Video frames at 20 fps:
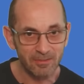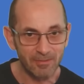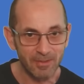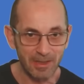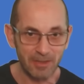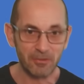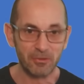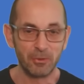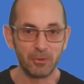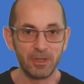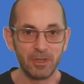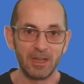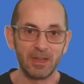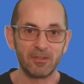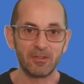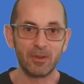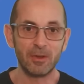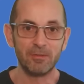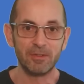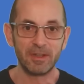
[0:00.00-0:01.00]
that's all it
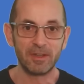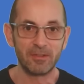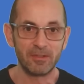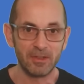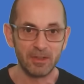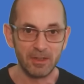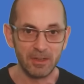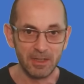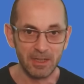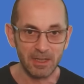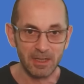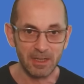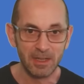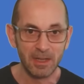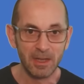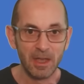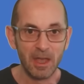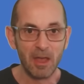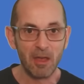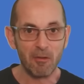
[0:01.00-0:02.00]
is, of it turning
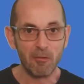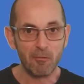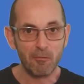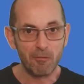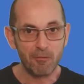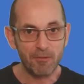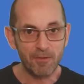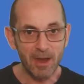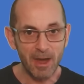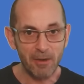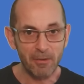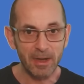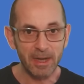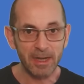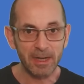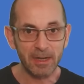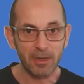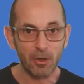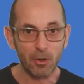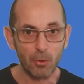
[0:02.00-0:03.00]
very
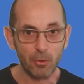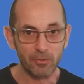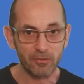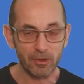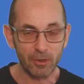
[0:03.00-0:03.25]
cold.